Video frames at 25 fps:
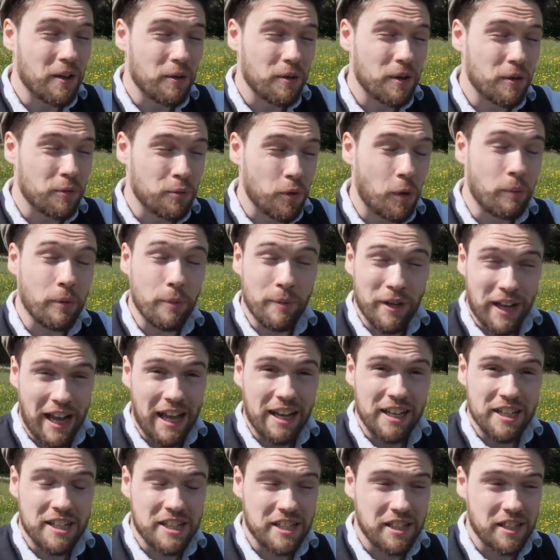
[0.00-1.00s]
Robert
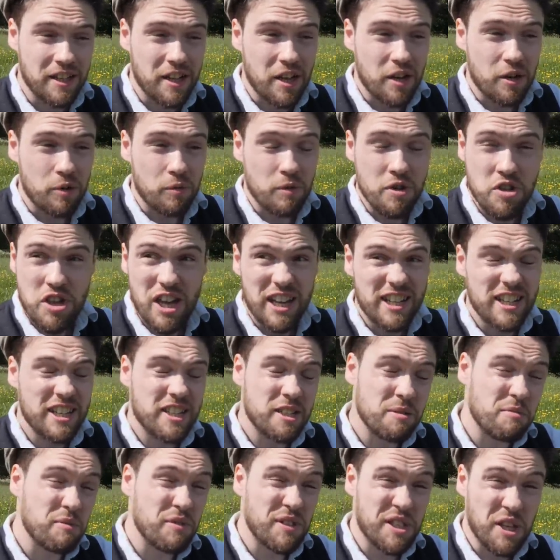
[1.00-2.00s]
McAllister, rejected
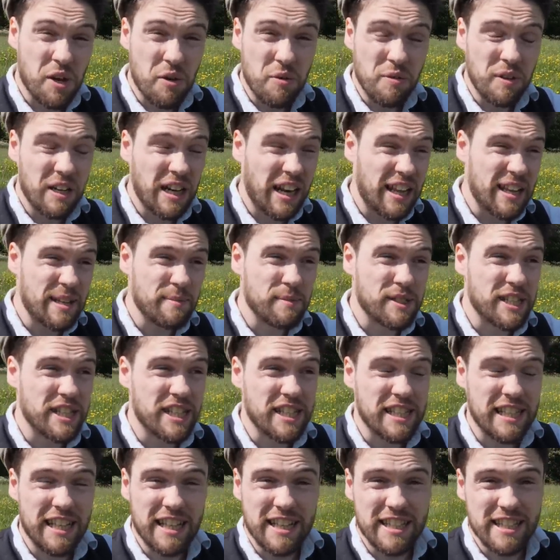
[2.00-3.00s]
some of his own claims in
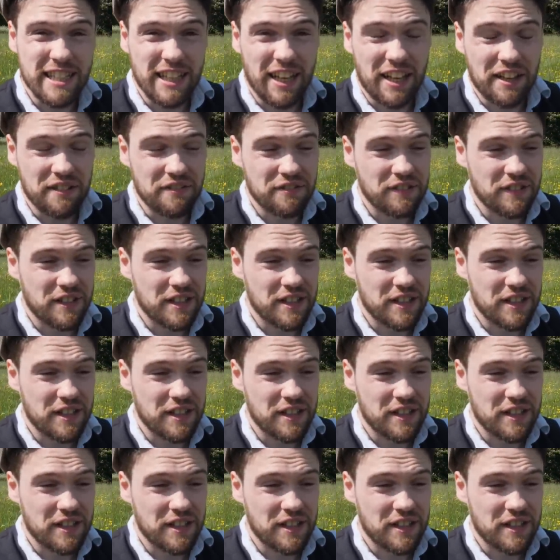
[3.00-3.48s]
his later life,